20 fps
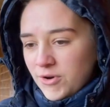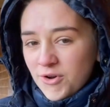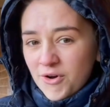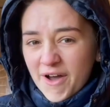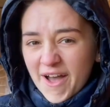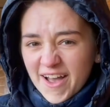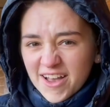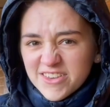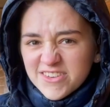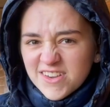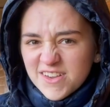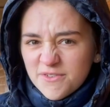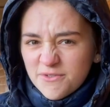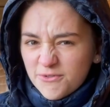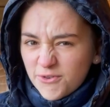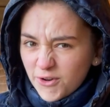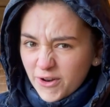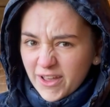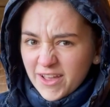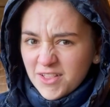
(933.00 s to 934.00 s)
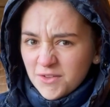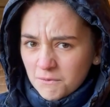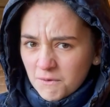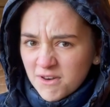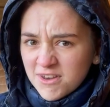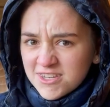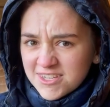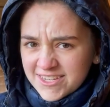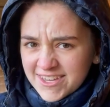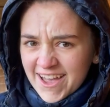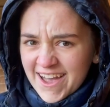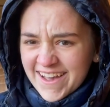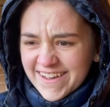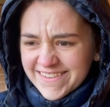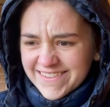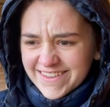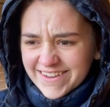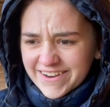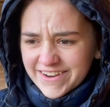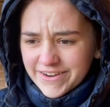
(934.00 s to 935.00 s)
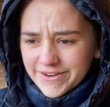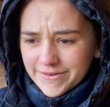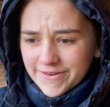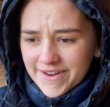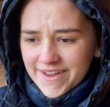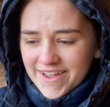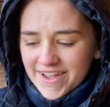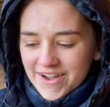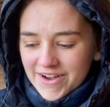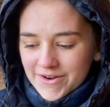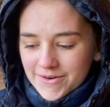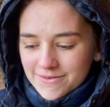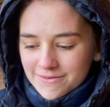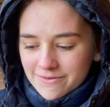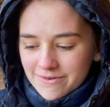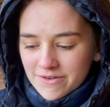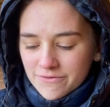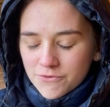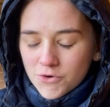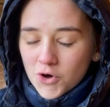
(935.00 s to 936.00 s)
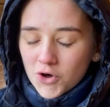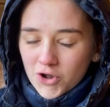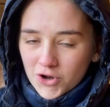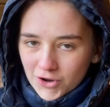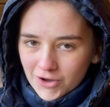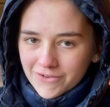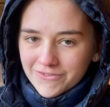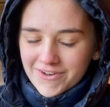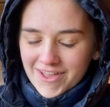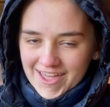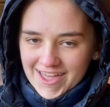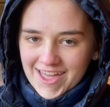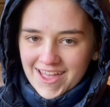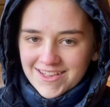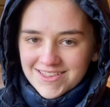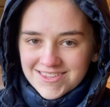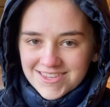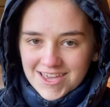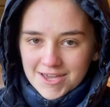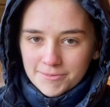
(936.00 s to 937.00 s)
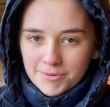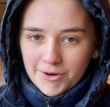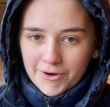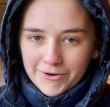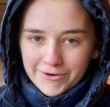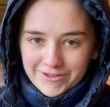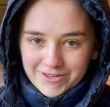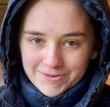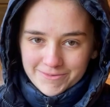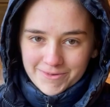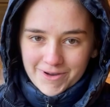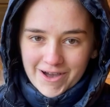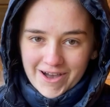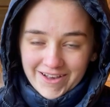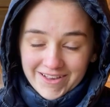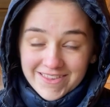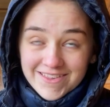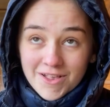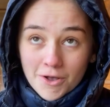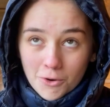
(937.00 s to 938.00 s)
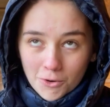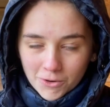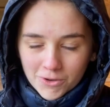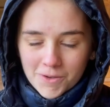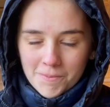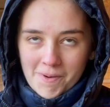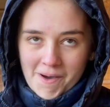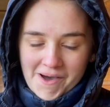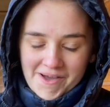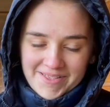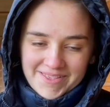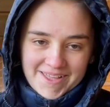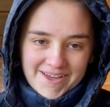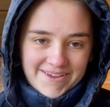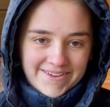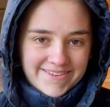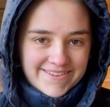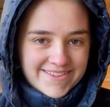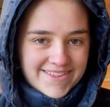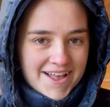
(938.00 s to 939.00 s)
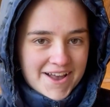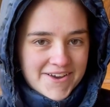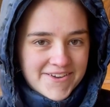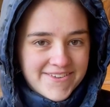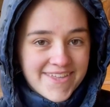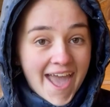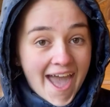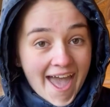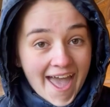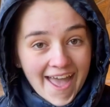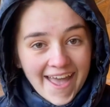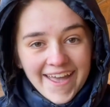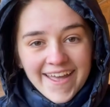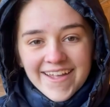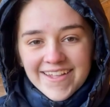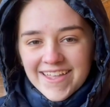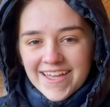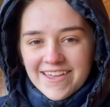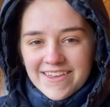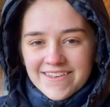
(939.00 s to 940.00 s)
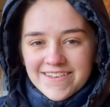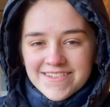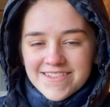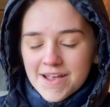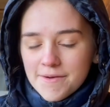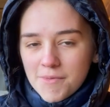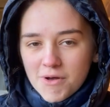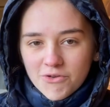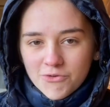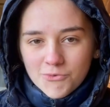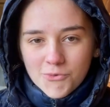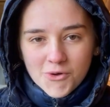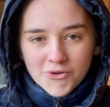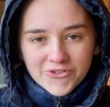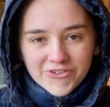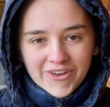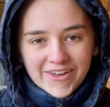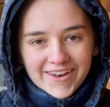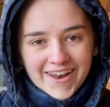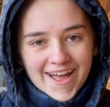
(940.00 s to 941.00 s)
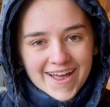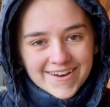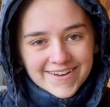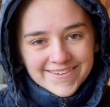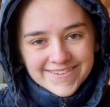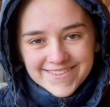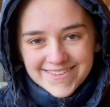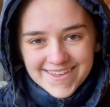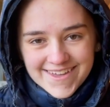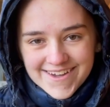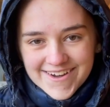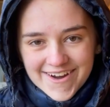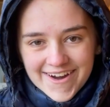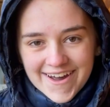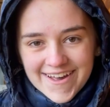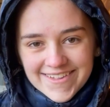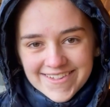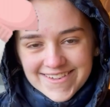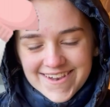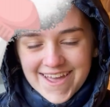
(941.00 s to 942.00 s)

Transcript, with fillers: we're not actually fully in the winter yet so we've got a lot of likits to keep us occupied though so yeah thank you so much for watching and i'll see you guys